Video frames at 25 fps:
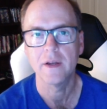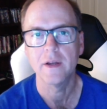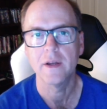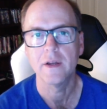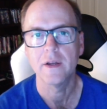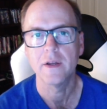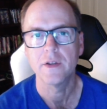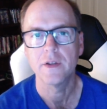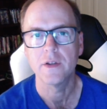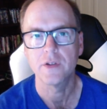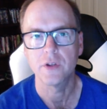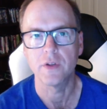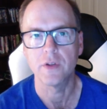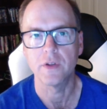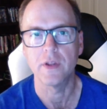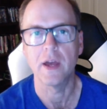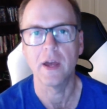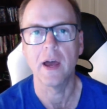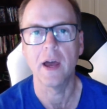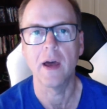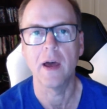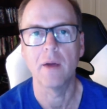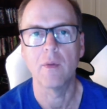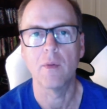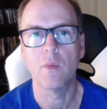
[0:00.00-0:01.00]
so
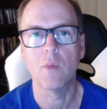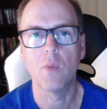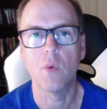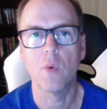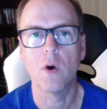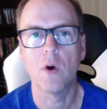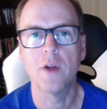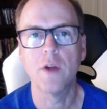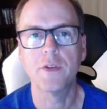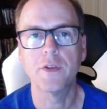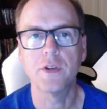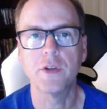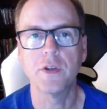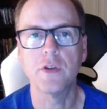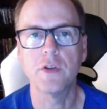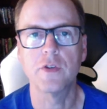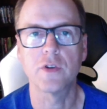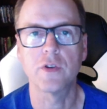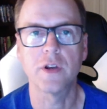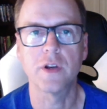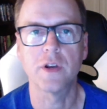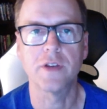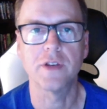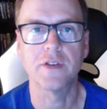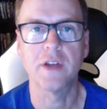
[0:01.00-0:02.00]
that once a
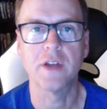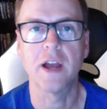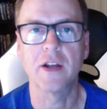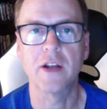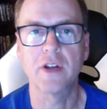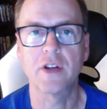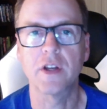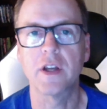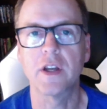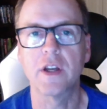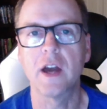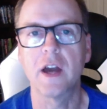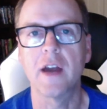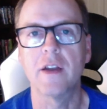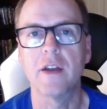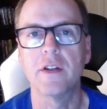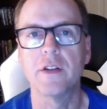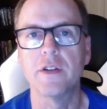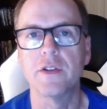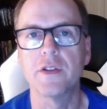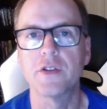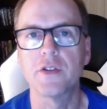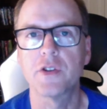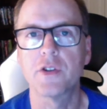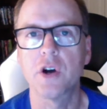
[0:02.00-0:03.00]
user has actually gone and
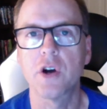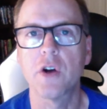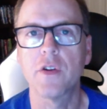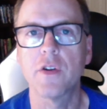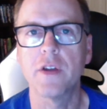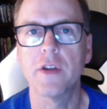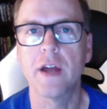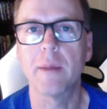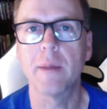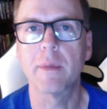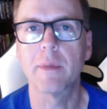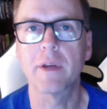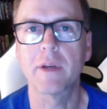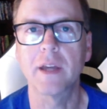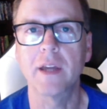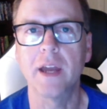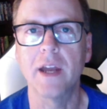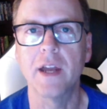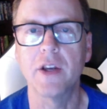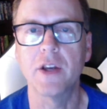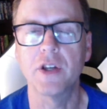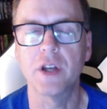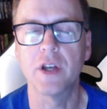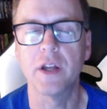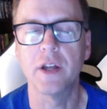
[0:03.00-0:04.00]
installed an
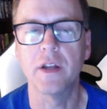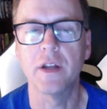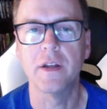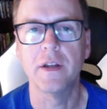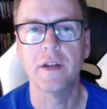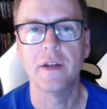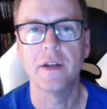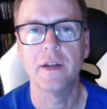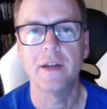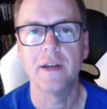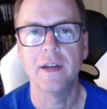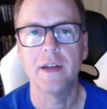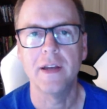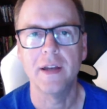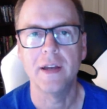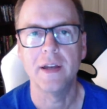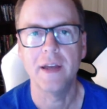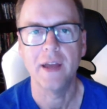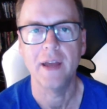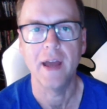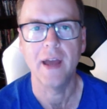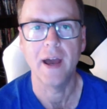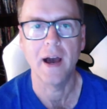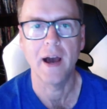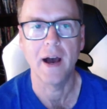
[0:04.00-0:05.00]
application
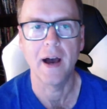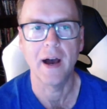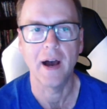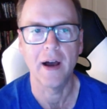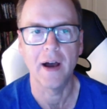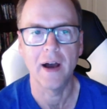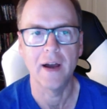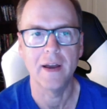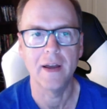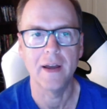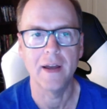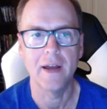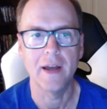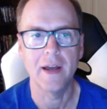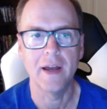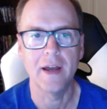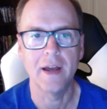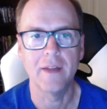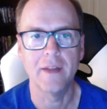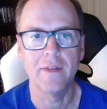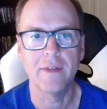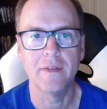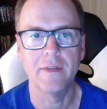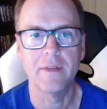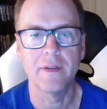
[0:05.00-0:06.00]

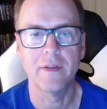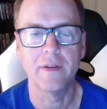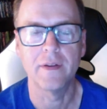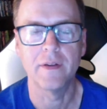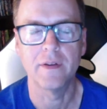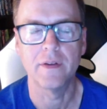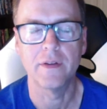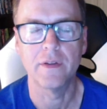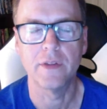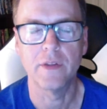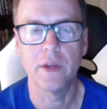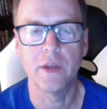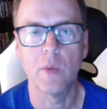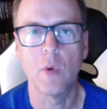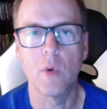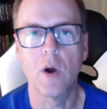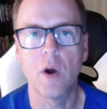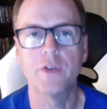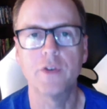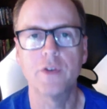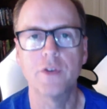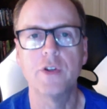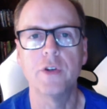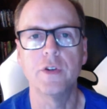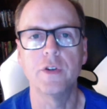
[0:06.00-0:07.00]
and they
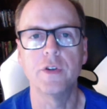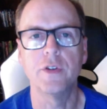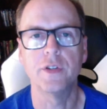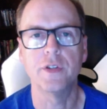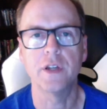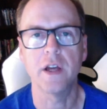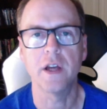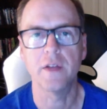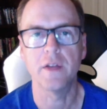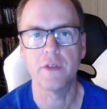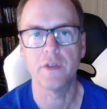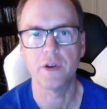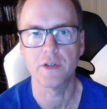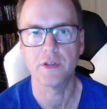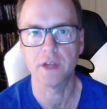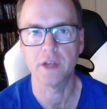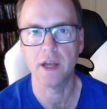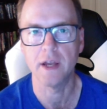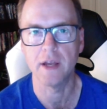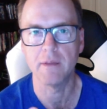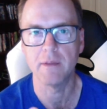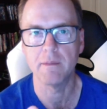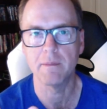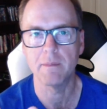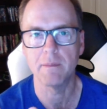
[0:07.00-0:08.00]
want to see it, there's
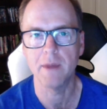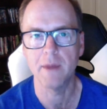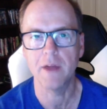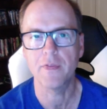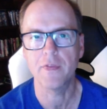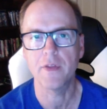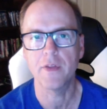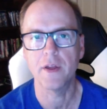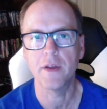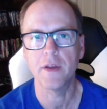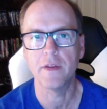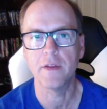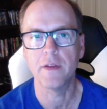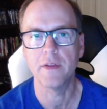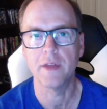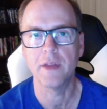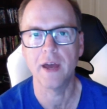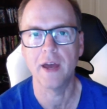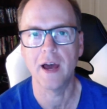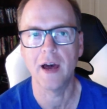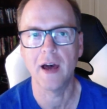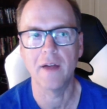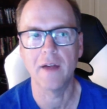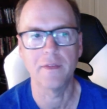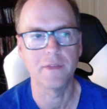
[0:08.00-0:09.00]
a method
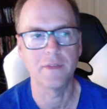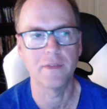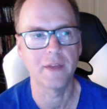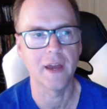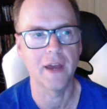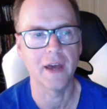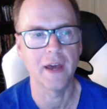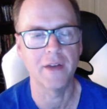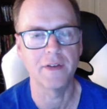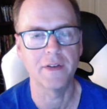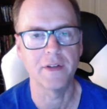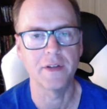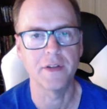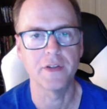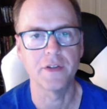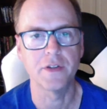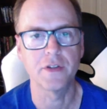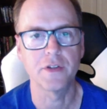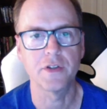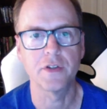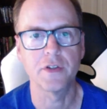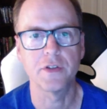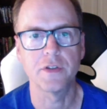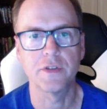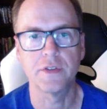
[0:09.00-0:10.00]
that
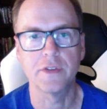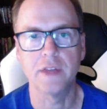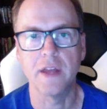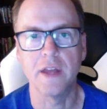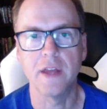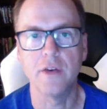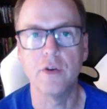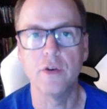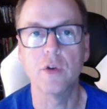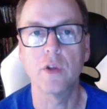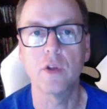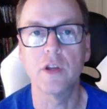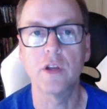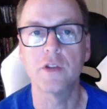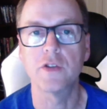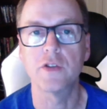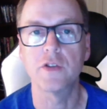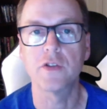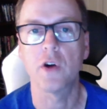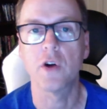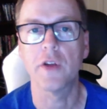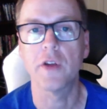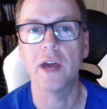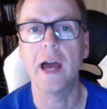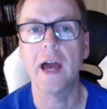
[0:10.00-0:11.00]
newly
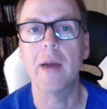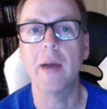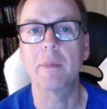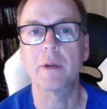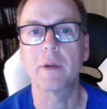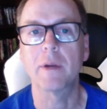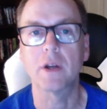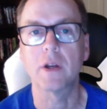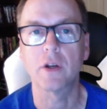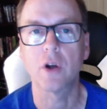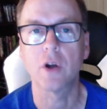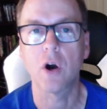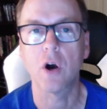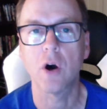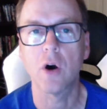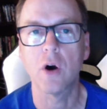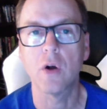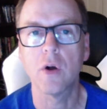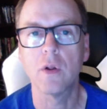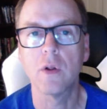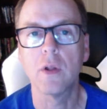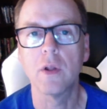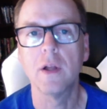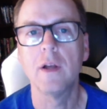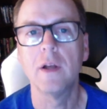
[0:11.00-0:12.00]
installed app can
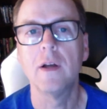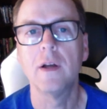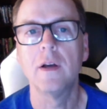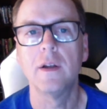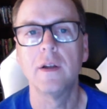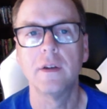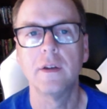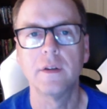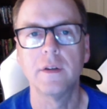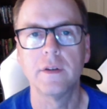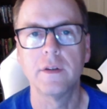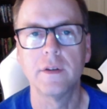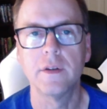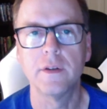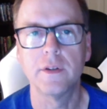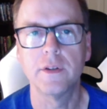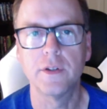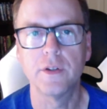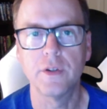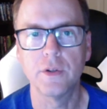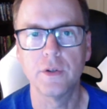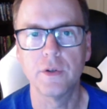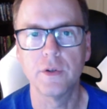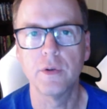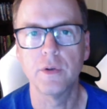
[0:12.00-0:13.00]
call
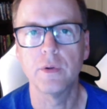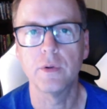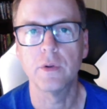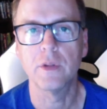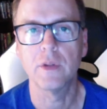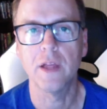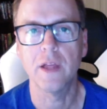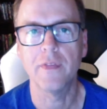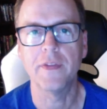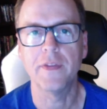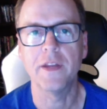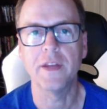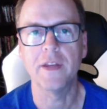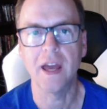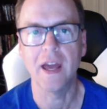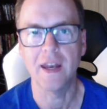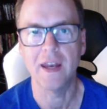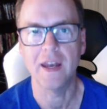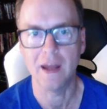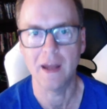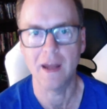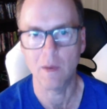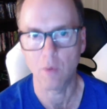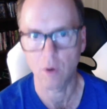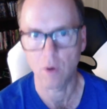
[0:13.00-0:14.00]
to let the ad
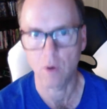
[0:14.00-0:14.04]
network